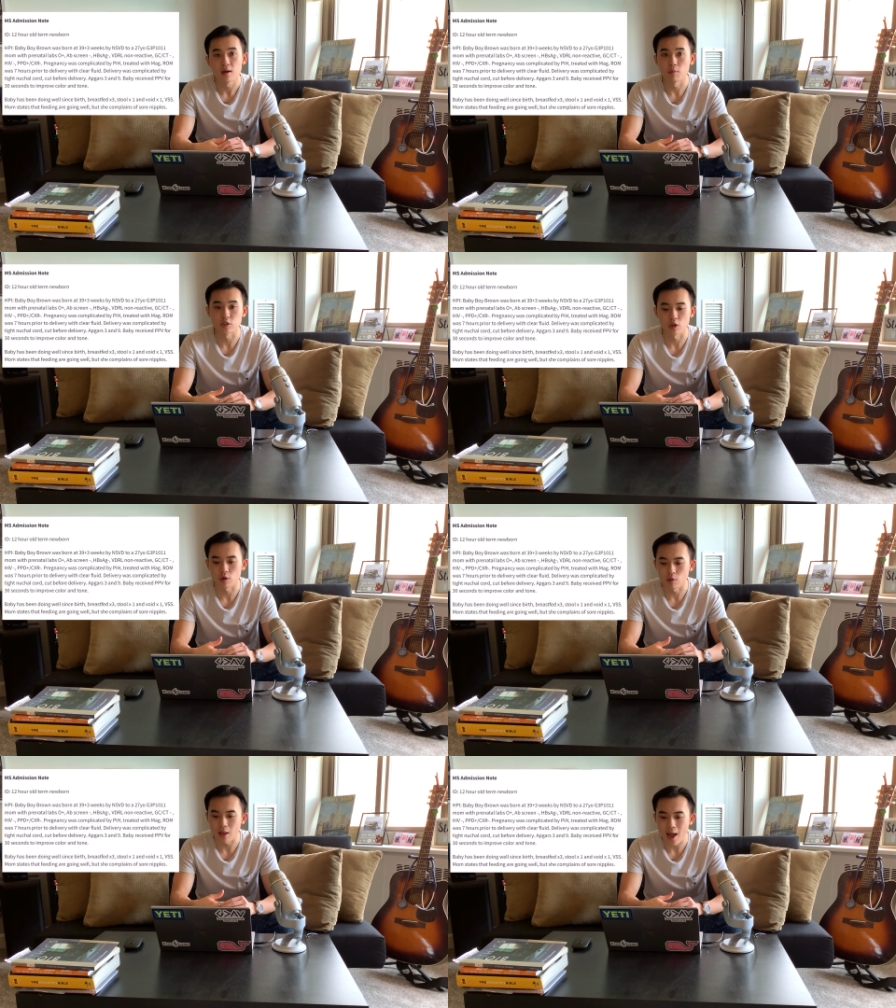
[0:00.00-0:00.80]

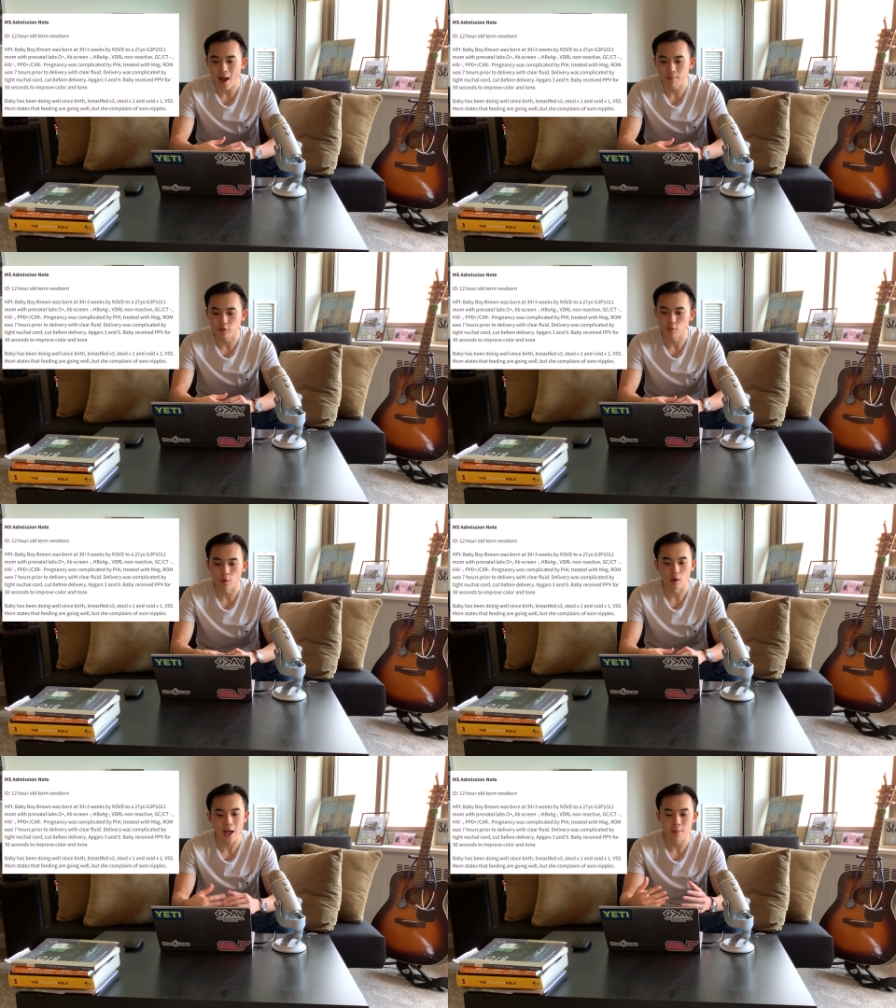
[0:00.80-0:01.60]
Maternal labs
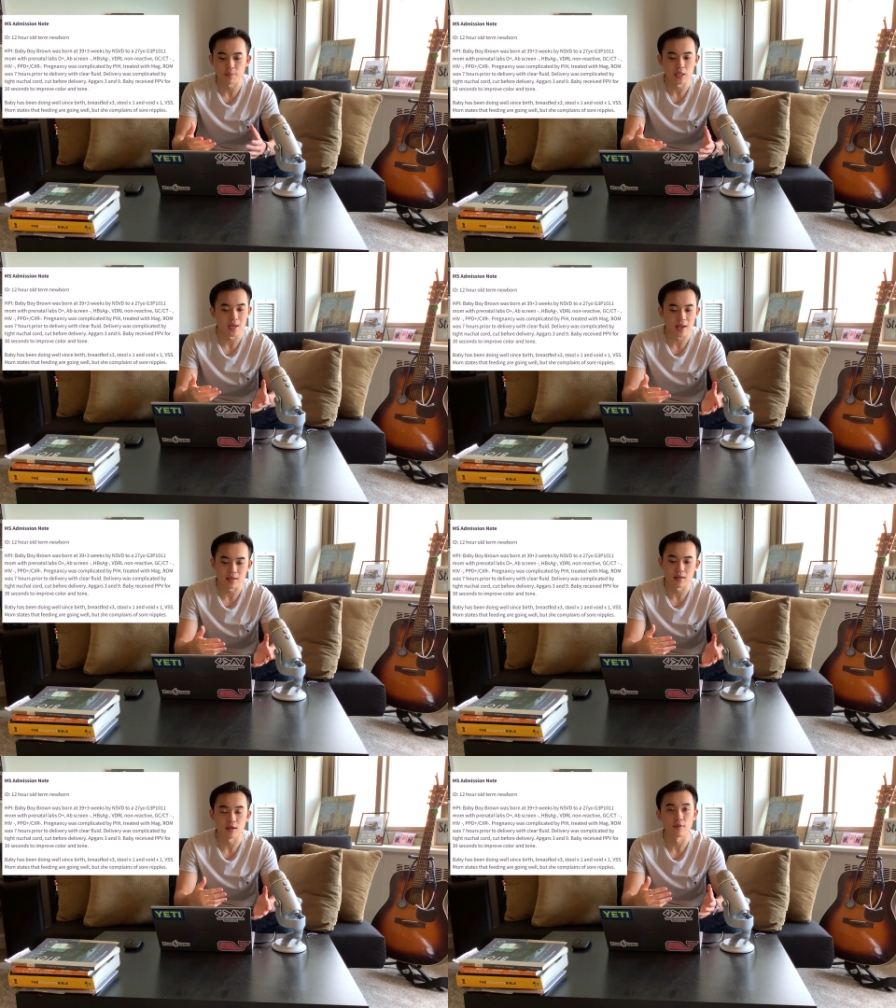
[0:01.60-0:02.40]
were Hep B
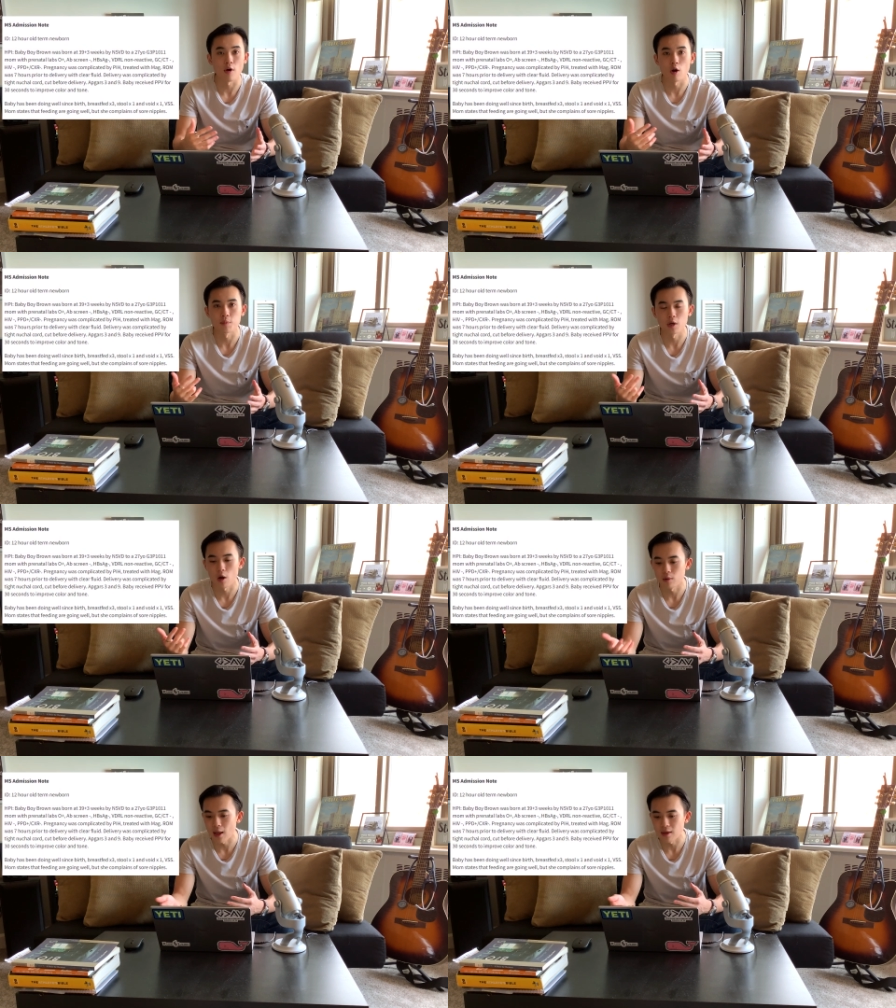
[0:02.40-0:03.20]
negative,
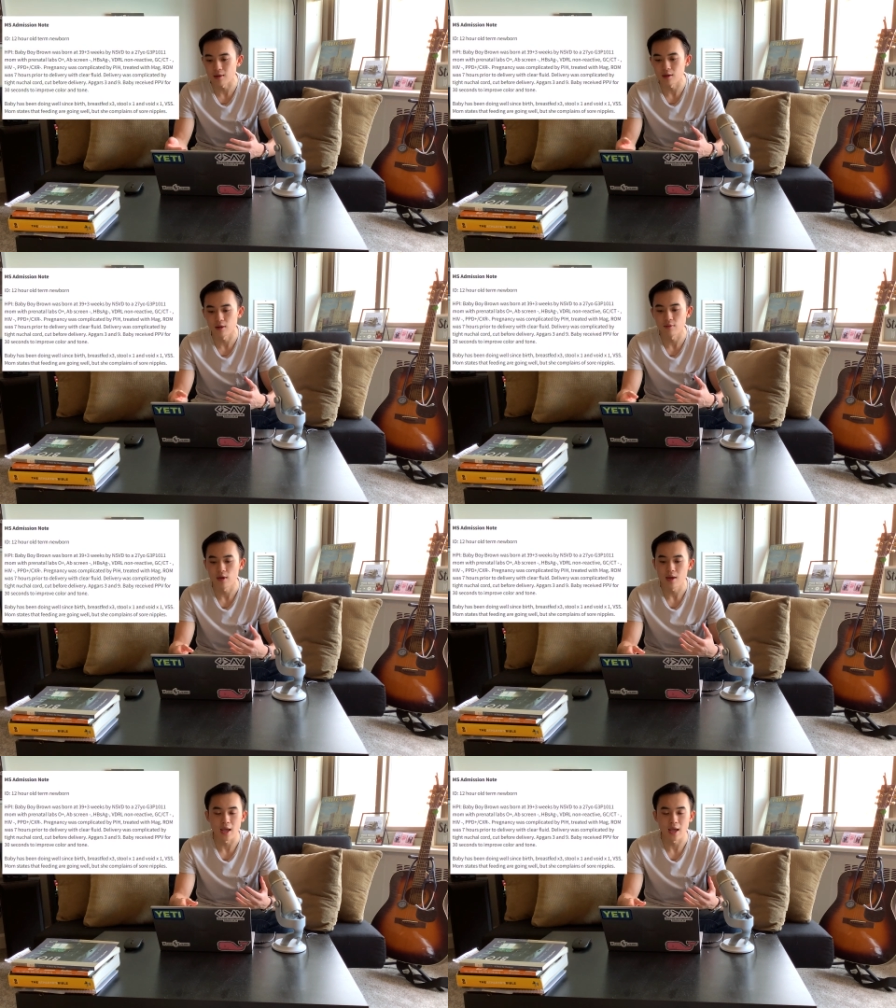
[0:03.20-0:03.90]
RPR negative,